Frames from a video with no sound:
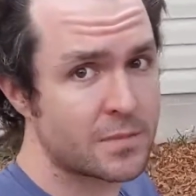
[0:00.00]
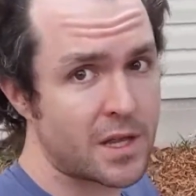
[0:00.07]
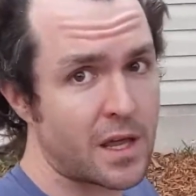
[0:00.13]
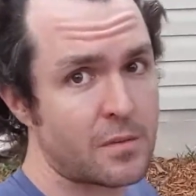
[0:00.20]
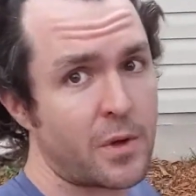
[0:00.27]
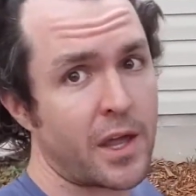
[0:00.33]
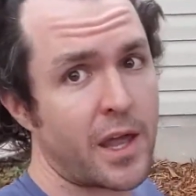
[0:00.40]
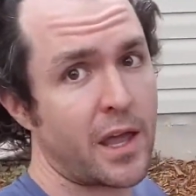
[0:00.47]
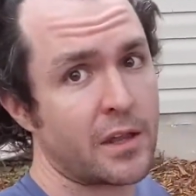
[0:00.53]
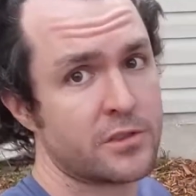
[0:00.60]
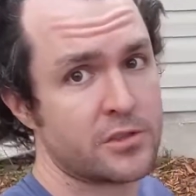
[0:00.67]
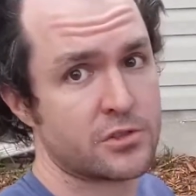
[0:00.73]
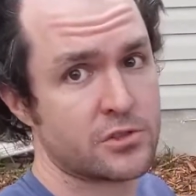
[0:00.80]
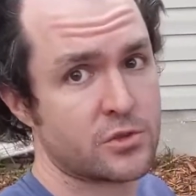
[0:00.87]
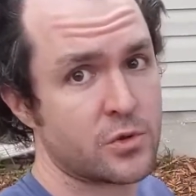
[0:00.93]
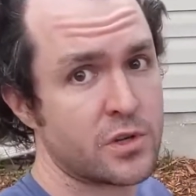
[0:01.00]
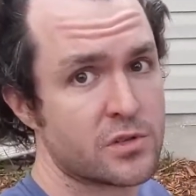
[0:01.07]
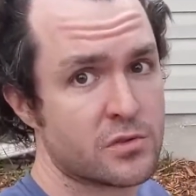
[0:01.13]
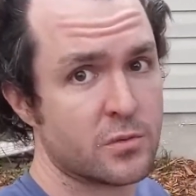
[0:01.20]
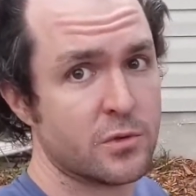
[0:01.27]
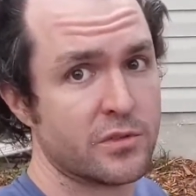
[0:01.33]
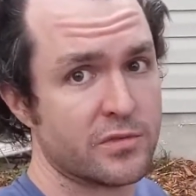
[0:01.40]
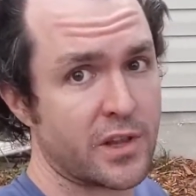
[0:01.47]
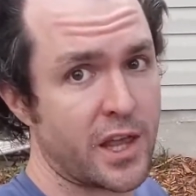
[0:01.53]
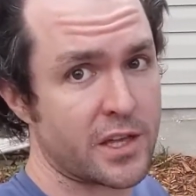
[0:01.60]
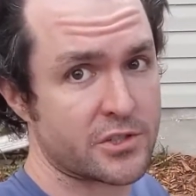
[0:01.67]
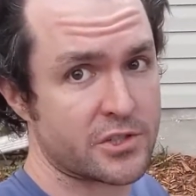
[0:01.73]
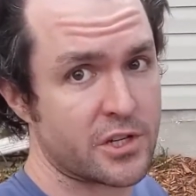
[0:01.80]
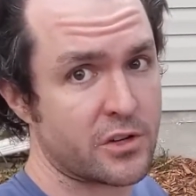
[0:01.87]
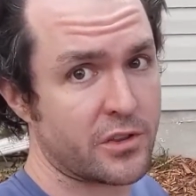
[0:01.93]
time I had those trees removed
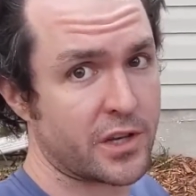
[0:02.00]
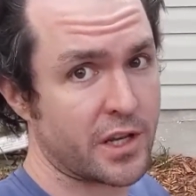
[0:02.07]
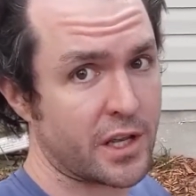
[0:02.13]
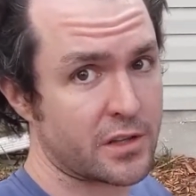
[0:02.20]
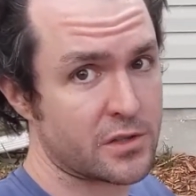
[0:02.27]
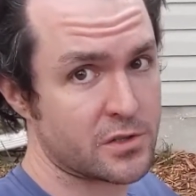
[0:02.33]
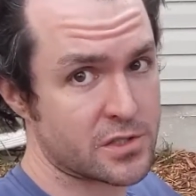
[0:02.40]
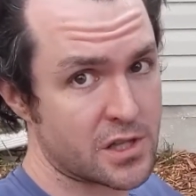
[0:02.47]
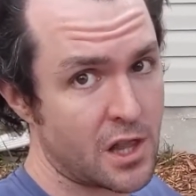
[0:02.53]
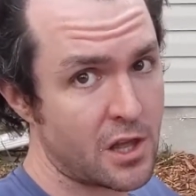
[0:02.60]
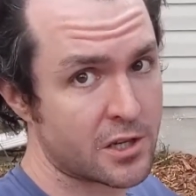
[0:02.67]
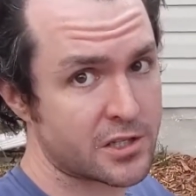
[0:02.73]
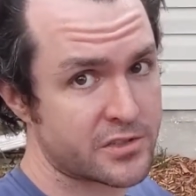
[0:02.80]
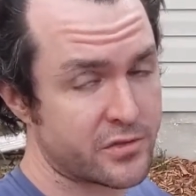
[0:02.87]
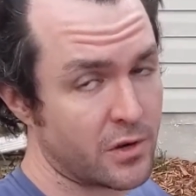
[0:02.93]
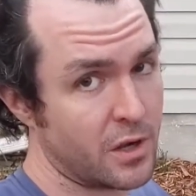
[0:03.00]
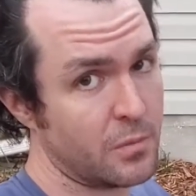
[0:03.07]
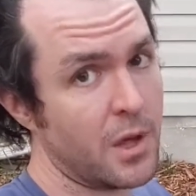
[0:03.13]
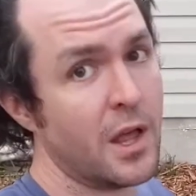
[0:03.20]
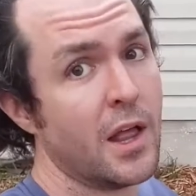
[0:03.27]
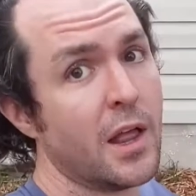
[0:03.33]
last year that I got those logs from,